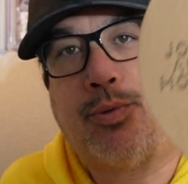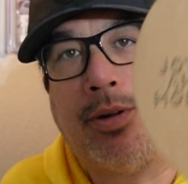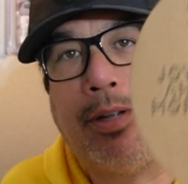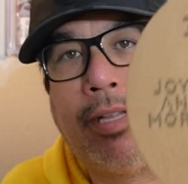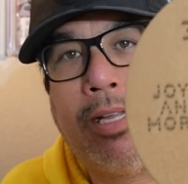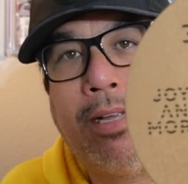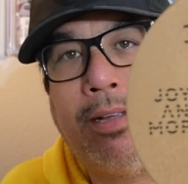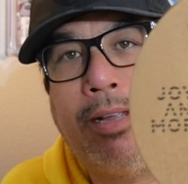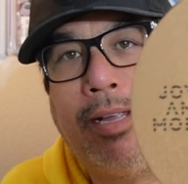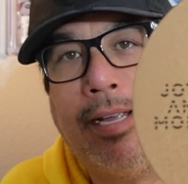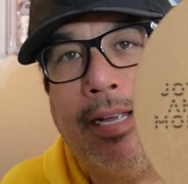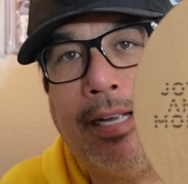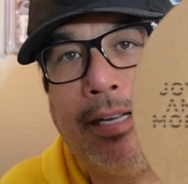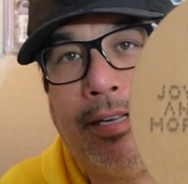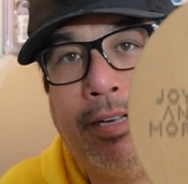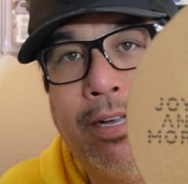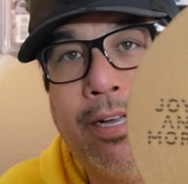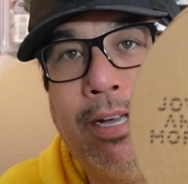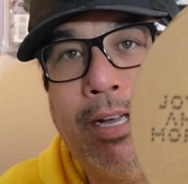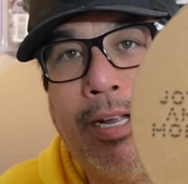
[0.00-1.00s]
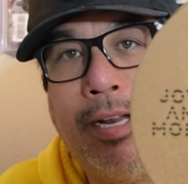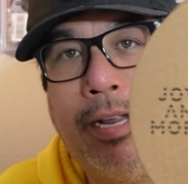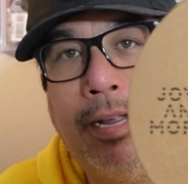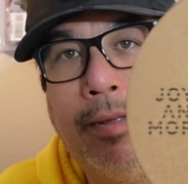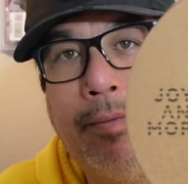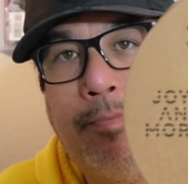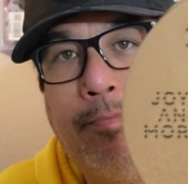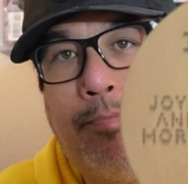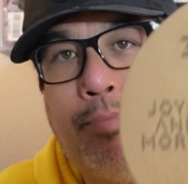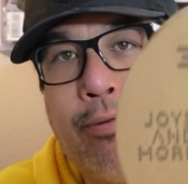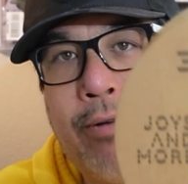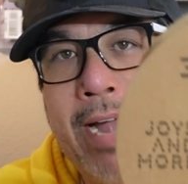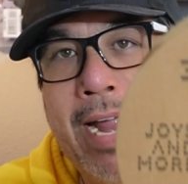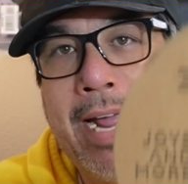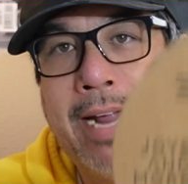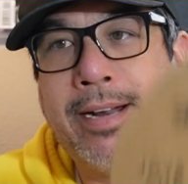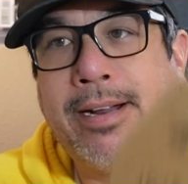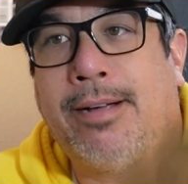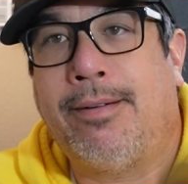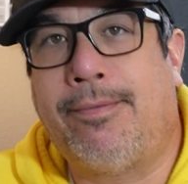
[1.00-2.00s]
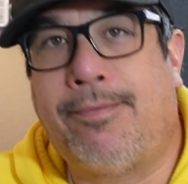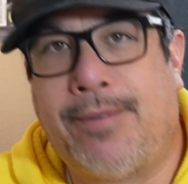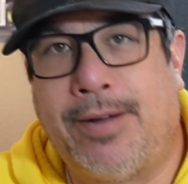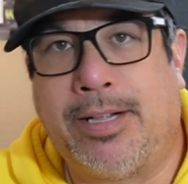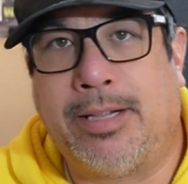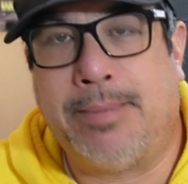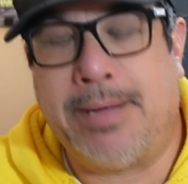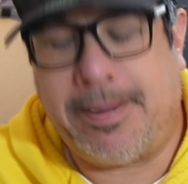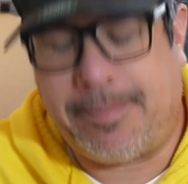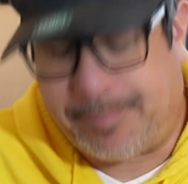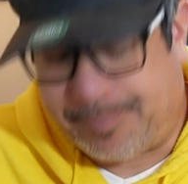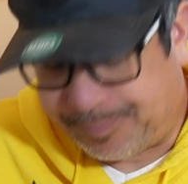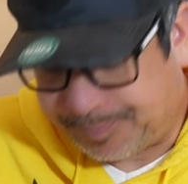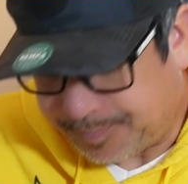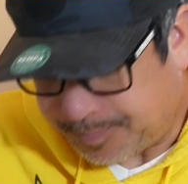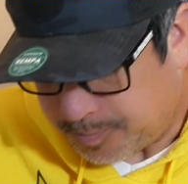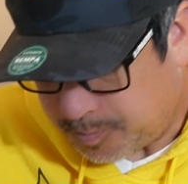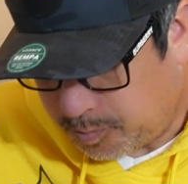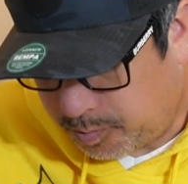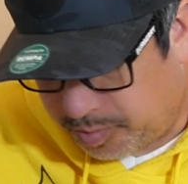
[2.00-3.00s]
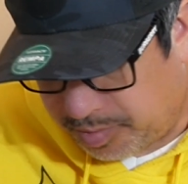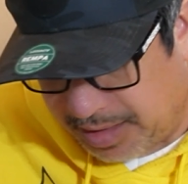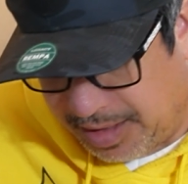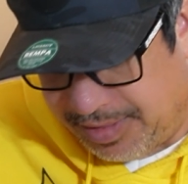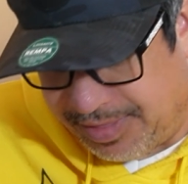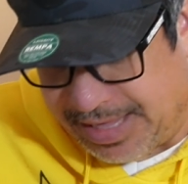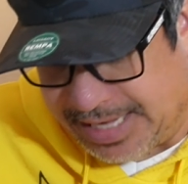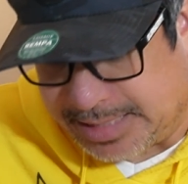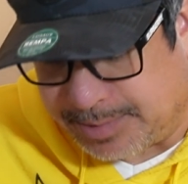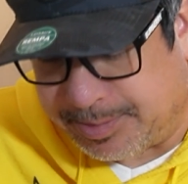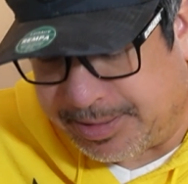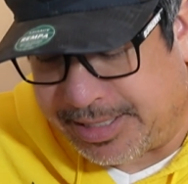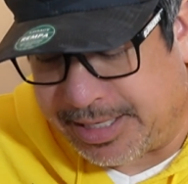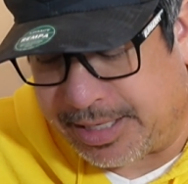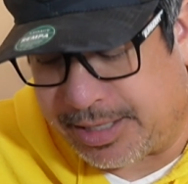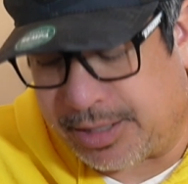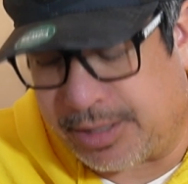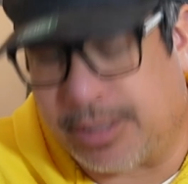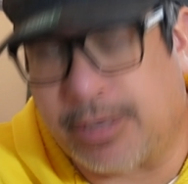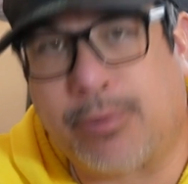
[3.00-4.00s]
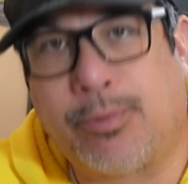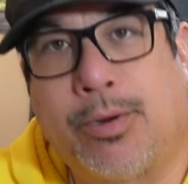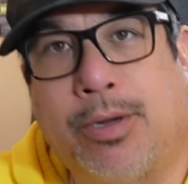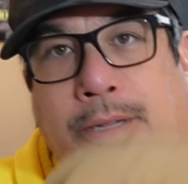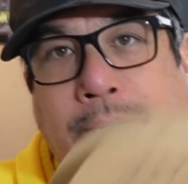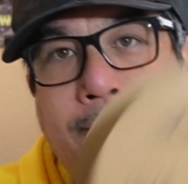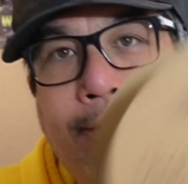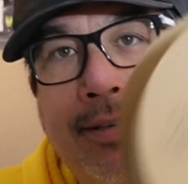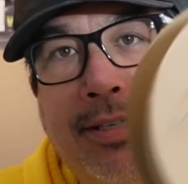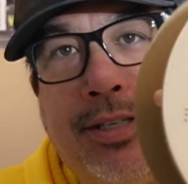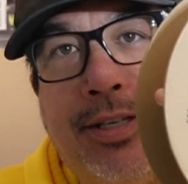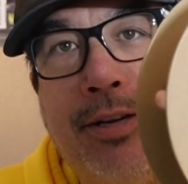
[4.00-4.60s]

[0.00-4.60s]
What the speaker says: really a good brand of filament. This particular roller was